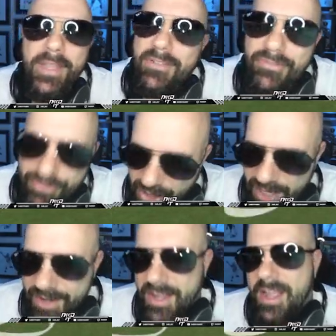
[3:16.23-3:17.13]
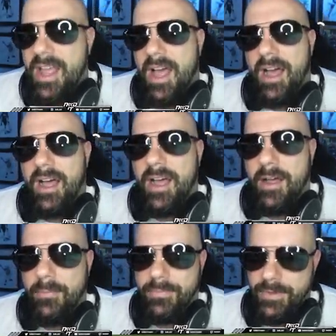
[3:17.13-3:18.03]
a flood.
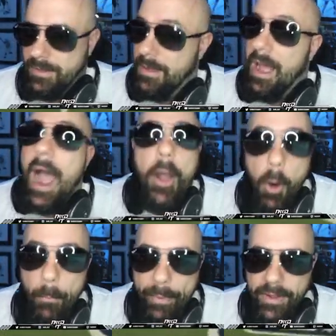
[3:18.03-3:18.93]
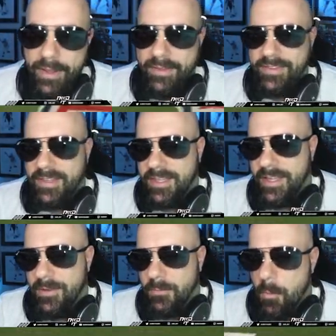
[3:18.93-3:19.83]
Uh, I hope that's the
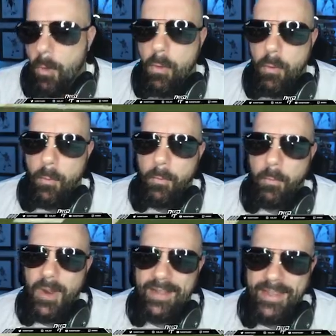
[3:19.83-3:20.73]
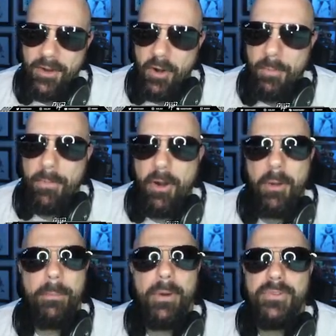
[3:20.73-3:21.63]
key. Ooh, got that armbar
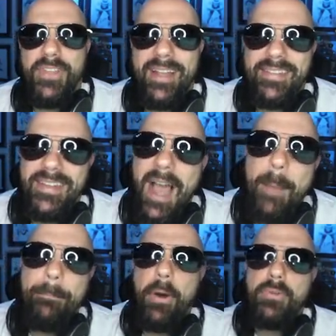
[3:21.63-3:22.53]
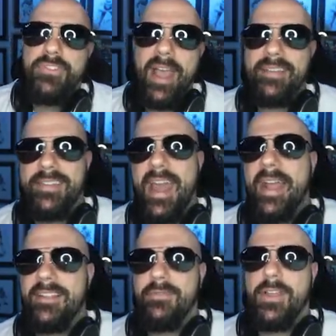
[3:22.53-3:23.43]
on Bo Jackson. Got Bo Jackson
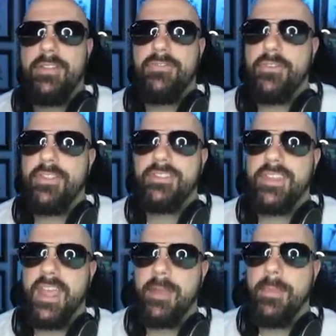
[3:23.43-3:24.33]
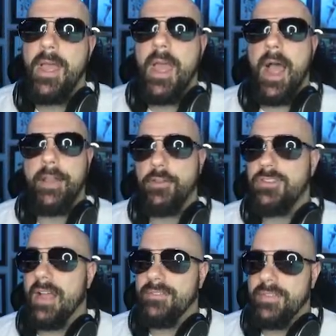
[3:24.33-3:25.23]
activated for this game. I know you
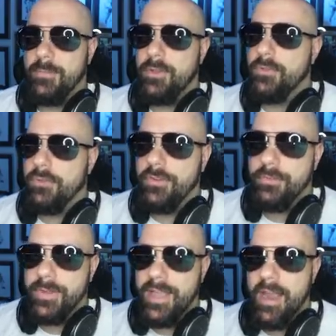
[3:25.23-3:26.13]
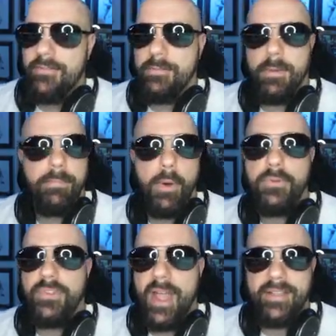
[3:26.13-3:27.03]
guys have seen me use Christian McCaffrey, but Bo
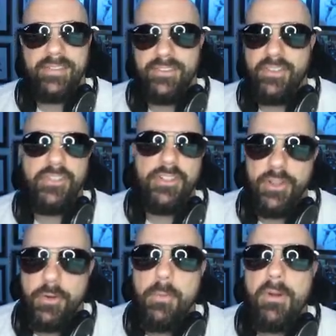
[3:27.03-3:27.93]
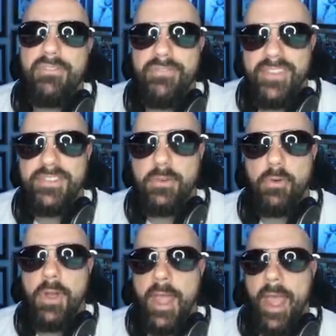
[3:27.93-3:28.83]
Jackson just a little more
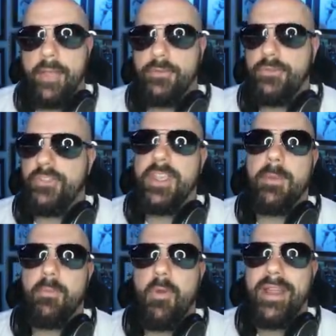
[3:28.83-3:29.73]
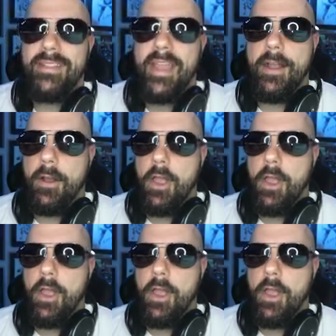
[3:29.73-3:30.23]
physical as you see him right there